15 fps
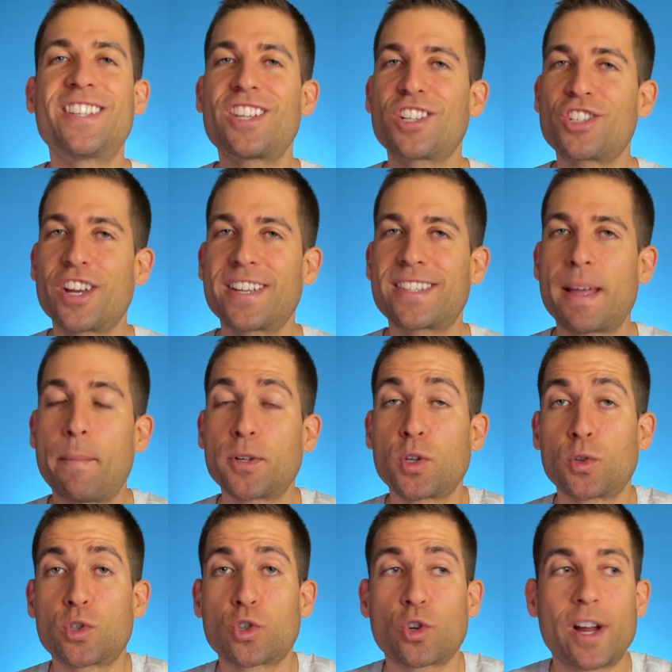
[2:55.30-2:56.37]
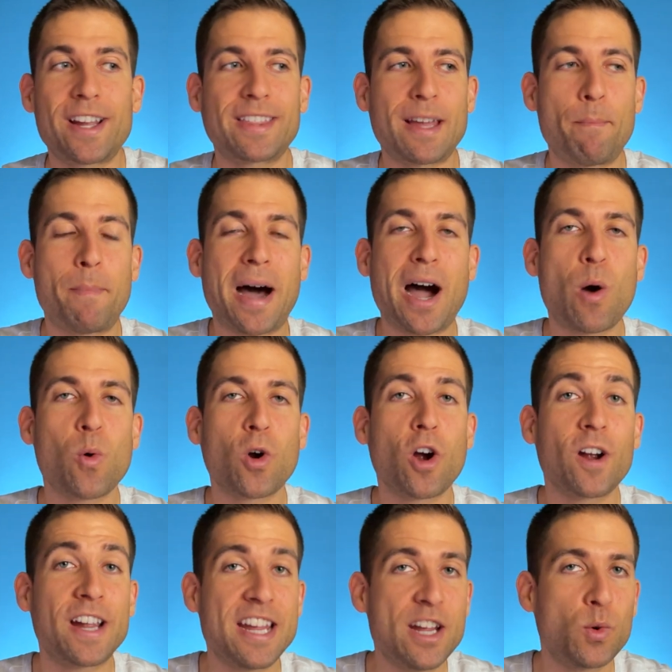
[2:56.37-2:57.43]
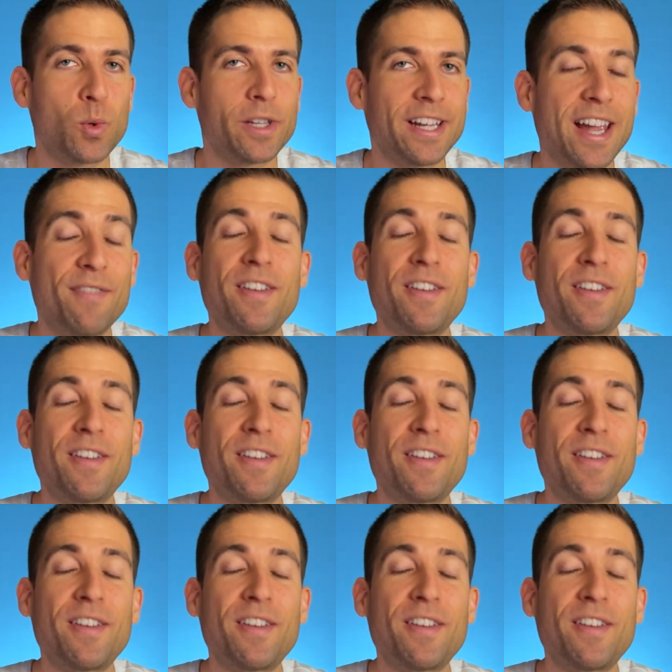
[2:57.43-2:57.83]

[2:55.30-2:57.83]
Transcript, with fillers: suggests that muscle strength and power are equally,